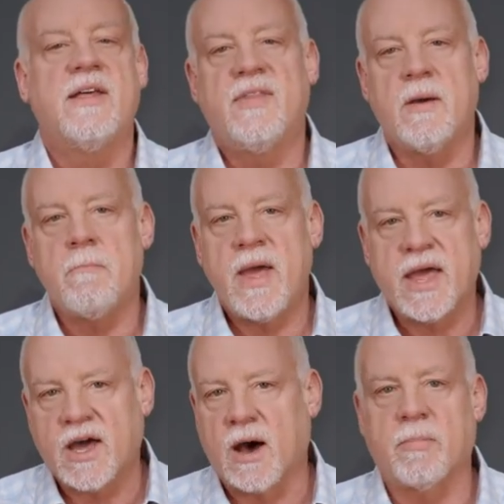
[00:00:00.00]
that
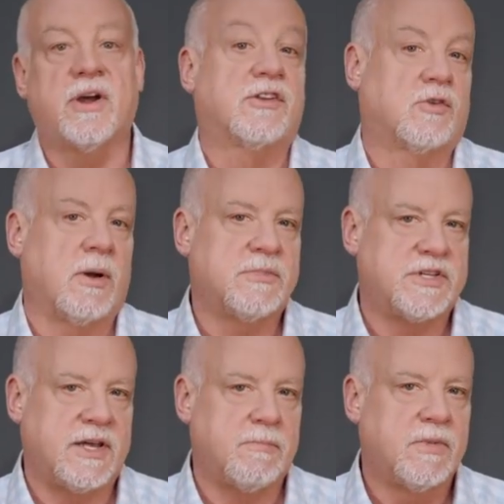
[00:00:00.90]
make up a Scrum team: